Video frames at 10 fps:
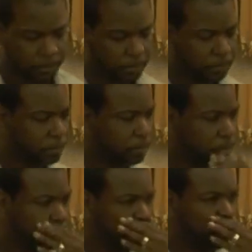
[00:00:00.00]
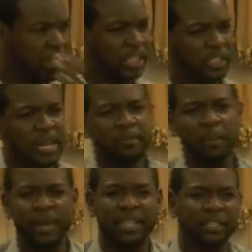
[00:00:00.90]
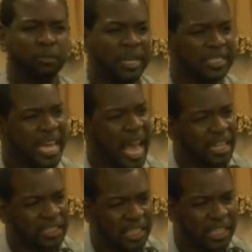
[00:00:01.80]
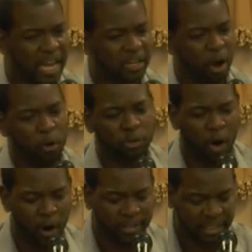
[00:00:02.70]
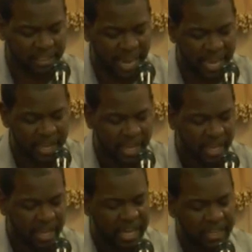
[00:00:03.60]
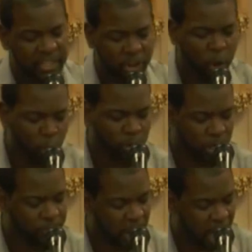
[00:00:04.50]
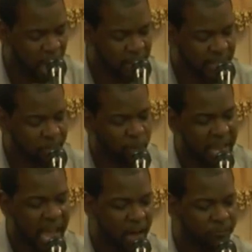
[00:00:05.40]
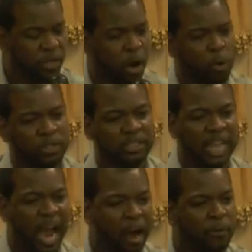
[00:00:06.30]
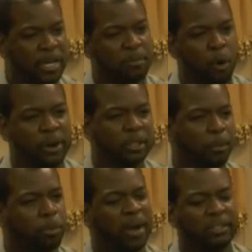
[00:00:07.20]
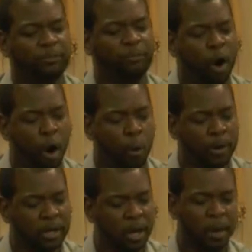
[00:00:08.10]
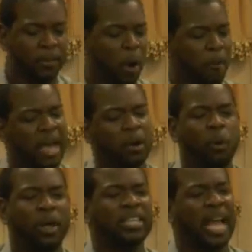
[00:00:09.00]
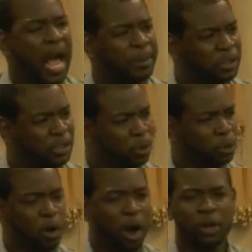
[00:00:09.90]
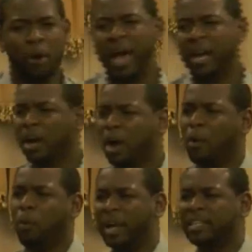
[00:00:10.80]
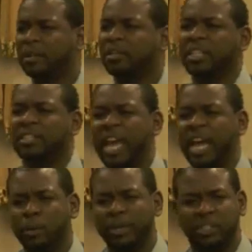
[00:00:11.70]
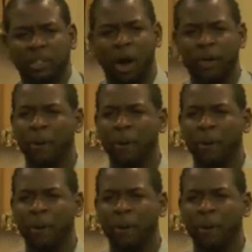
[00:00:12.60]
sir. Let him use it. There seems to be this mentality that goes on today in the children of God that we have no desire anymore to press forward, no matter what the obstacles are, no matter what the hindrances are,